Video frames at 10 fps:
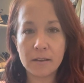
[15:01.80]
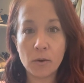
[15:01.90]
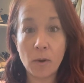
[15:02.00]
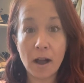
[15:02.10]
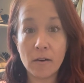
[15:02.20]

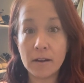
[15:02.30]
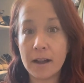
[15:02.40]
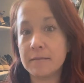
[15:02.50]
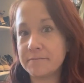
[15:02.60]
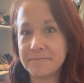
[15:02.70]
wow,
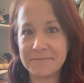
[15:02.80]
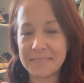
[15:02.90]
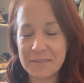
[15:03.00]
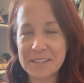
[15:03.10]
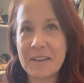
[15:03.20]

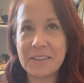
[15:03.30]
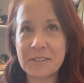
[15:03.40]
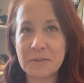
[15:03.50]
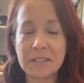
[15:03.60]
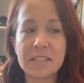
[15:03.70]
I'm just having
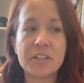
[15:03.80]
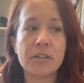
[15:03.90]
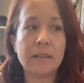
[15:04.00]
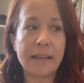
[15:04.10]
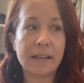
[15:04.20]
this
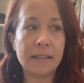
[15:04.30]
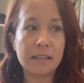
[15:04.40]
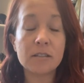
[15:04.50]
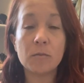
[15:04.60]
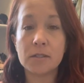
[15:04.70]
realization, like it
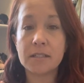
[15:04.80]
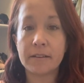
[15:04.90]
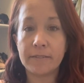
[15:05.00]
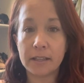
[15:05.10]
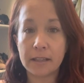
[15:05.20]
is almost like
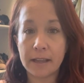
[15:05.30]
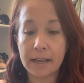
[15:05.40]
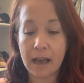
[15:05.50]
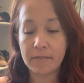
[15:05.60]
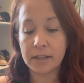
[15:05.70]
feeling like
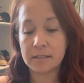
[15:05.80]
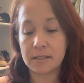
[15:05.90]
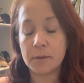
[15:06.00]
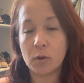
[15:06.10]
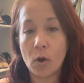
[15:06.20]
having a
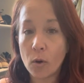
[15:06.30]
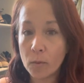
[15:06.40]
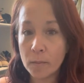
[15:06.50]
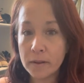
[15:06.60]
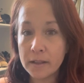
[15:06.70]
stable
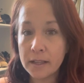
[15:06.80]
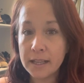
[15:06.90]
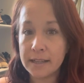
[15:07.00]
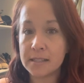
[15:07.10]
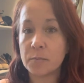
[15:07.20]
home
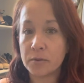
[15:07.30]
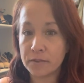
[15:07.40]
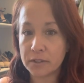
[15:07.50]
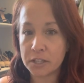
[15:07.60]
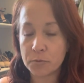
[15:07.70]
is a
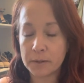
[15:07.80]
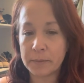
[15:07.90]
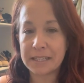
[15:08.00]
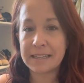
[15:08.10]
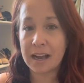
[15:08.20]
privilege,
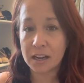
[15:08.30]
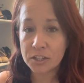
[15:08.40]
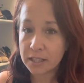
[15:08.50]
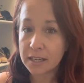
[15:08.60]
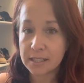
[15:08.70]
but it's
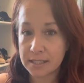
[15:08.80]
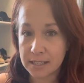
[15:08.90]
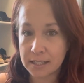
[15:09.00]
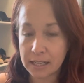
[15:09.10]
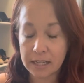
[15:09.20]
actually a
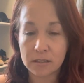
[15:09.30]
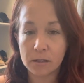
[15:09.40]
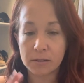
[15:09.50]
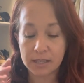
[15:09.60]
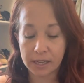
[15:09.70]
necessity. And
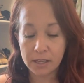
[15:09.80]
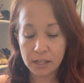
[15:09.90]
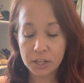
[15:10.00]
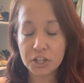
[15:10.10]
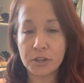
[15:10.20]
so it's like
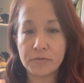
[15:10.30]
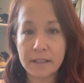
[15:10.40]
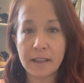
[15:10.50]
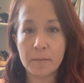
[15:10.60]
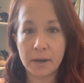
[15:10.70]

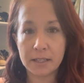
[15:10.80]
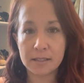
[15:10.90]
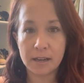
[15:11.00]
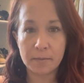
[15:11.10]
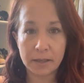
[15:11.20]
shifting that
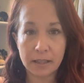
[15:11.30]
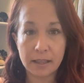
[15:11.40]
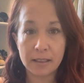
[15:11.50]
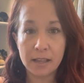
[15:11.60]
mindset and being like,